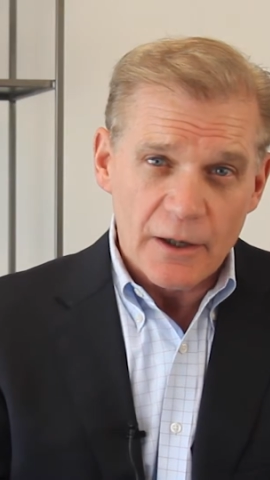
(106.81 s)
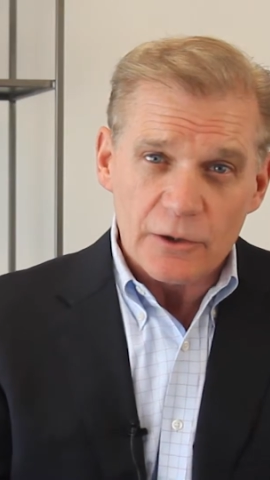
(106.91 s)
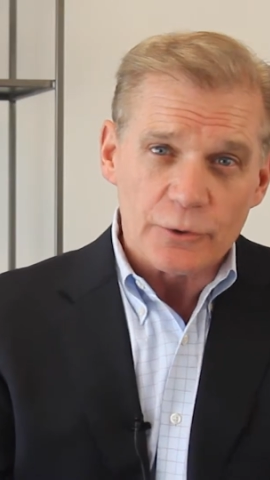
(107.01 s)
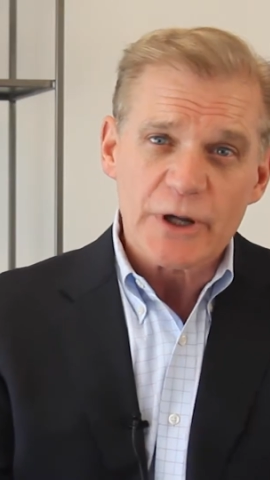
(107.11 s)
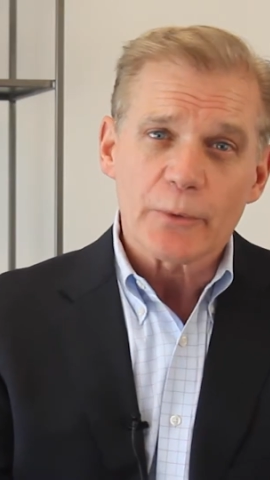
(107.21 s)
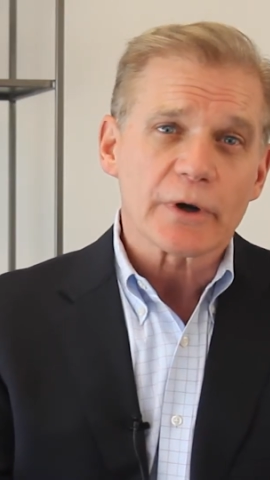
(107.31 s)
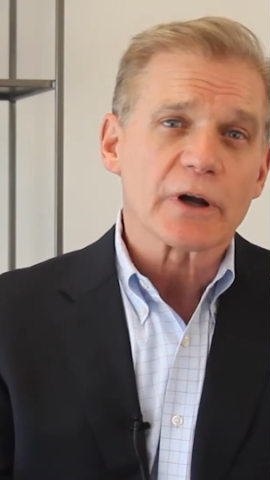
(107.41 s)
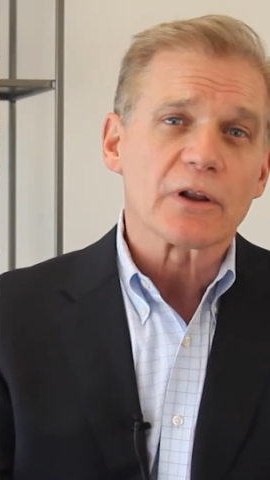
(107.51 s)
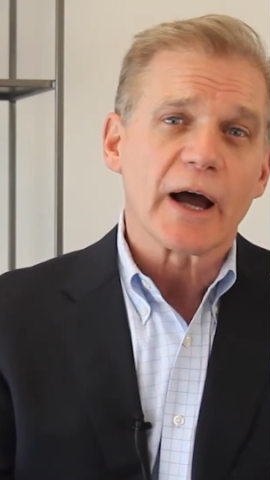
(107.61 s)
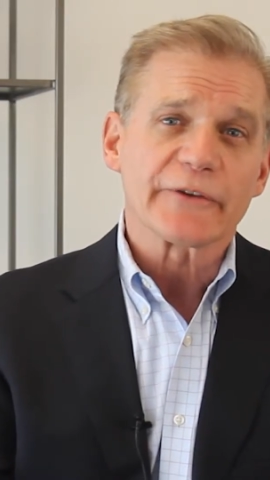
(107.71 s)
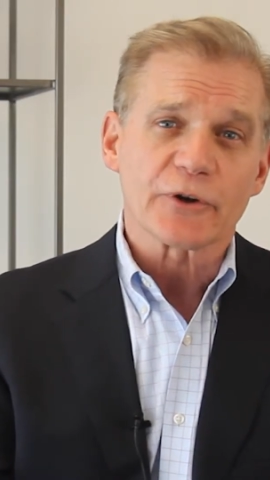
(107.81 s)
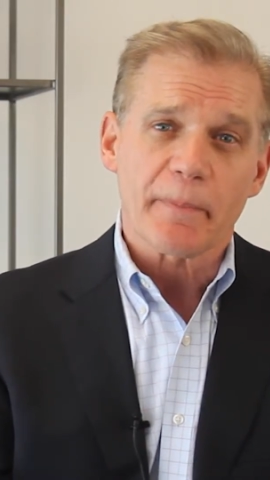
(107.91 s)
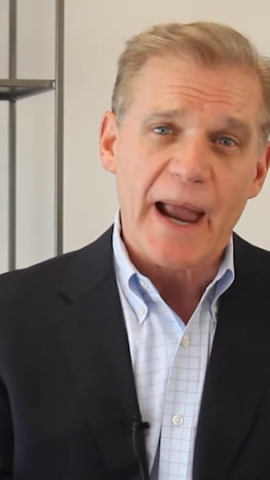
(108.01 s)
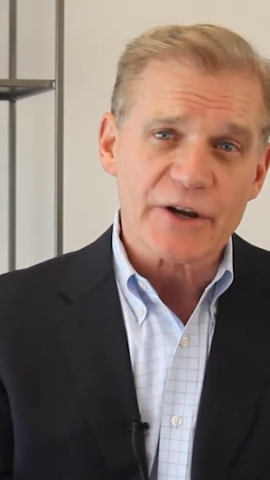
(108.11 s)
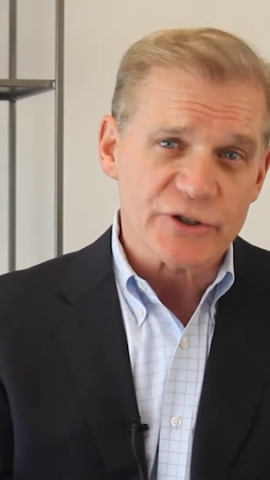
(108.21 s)
Learning what our clients are
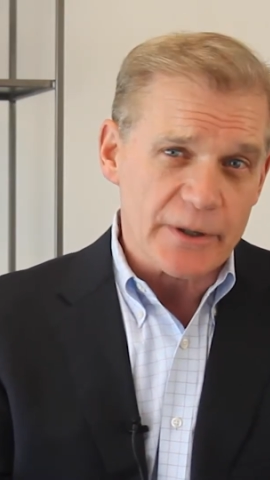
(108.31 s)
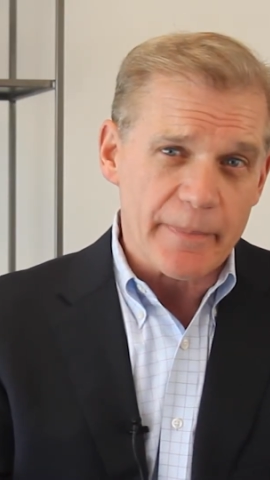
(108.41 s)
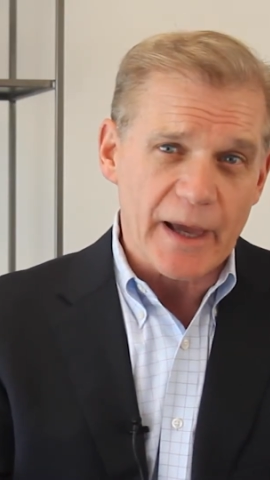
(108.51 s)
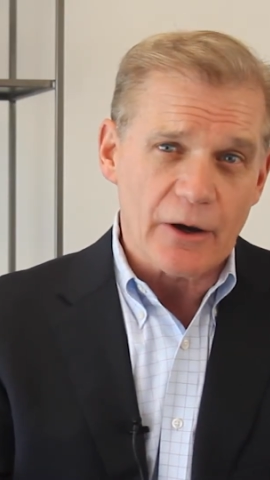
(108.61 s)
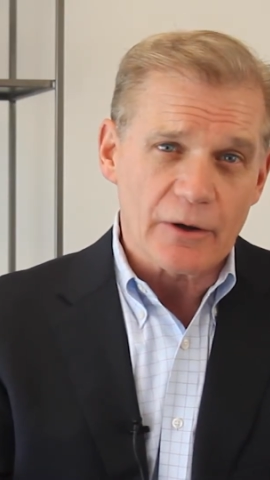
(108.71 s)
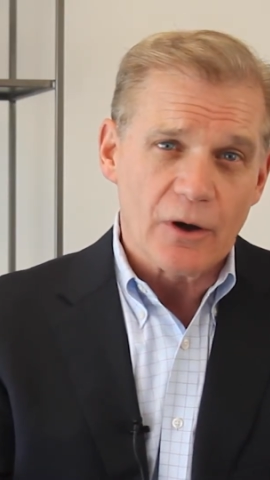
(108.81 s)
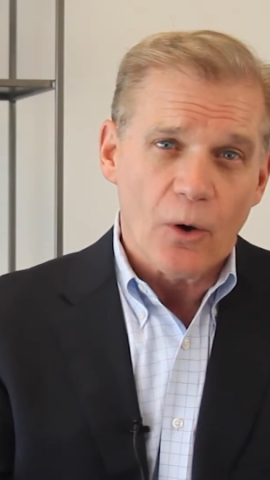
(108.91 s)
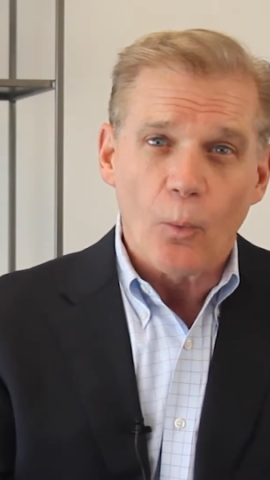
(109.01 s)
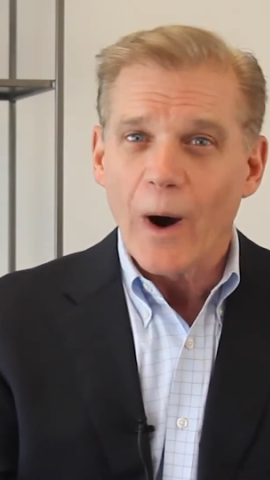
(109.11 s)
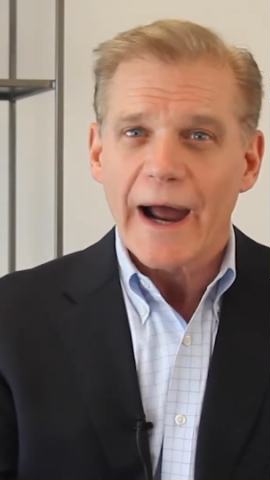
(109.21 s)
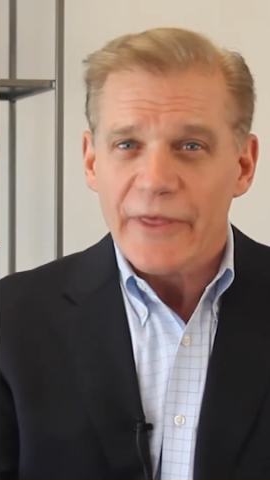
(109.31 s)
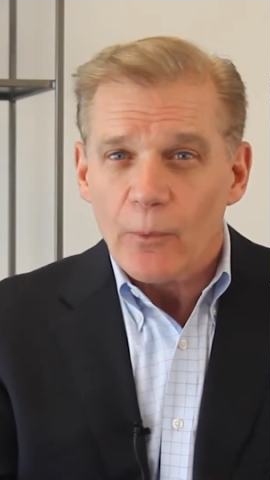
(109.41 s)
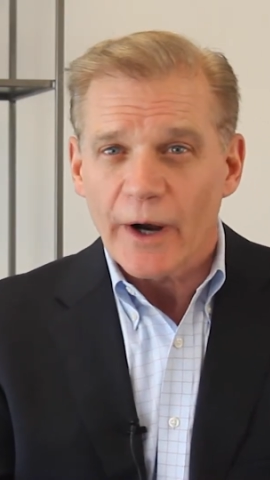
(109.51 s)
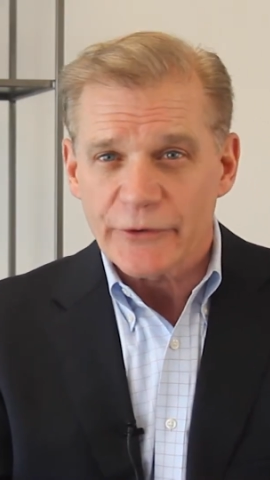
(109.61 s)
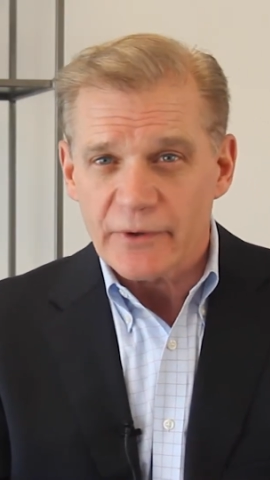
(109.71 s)
passionate about, why they
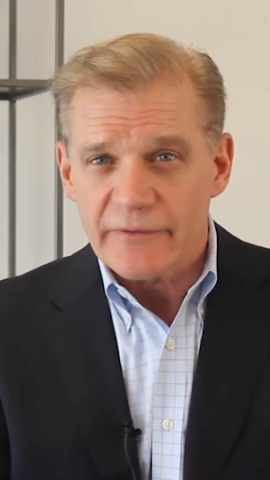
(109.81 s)
want to